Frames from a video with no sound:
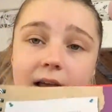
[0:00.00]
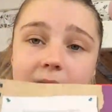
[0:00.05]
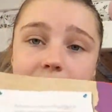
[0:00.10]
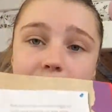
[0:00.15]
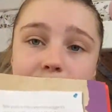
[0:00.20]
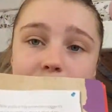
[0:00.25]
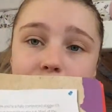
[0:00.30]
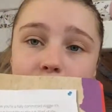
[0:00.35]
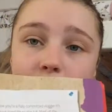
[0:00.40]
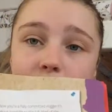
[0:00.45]

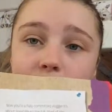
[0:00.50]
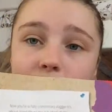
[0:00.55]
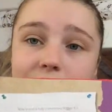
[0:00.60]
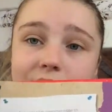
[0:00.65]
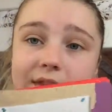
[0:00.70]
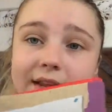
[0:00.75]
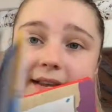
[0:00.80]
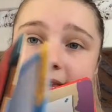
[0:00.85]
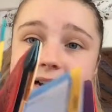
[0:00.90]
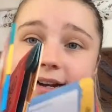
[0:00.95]

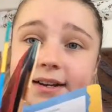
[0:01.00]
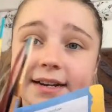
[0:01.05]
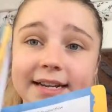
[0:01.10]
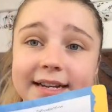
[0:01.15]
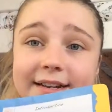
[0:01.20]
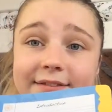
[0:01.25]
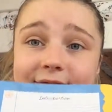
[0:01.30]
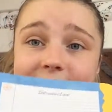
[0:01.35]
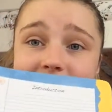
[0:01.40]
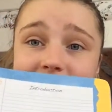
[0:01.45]
important thing that I
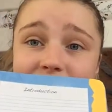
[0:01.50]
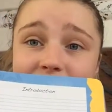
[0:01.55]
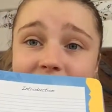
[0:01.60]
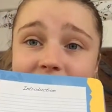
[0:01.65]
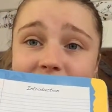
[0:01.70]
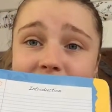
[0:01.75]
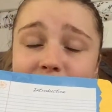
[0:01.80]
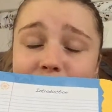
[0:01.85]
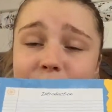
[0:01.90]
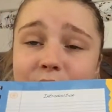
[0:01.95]
need for this
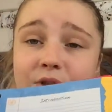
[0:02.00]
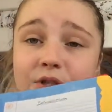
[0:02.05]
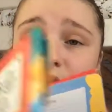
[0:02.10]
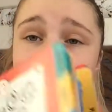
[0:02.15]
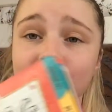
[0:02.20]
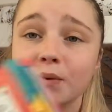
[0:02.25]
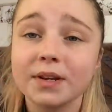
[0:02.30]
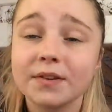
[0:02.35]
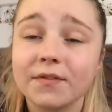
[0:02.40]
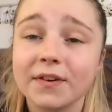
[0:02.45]
channel, because
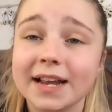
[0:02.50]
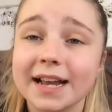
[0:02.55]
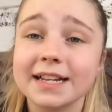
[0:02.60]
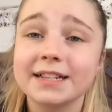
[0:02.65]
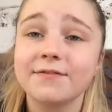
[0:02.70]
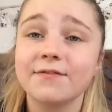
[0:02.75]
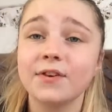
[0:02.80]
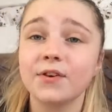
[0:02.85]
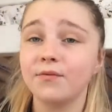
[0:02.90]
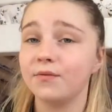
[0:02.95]
I always
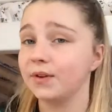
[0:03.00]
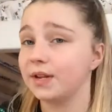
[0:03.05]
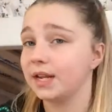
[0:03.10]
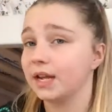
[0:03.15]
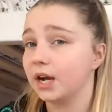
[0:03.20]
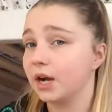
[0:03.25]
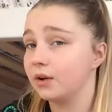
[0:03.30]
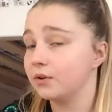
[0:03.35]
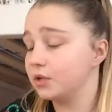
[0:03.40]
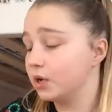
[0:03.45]
forget to film
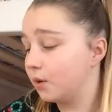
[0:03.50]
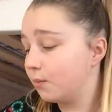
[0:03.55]
videos.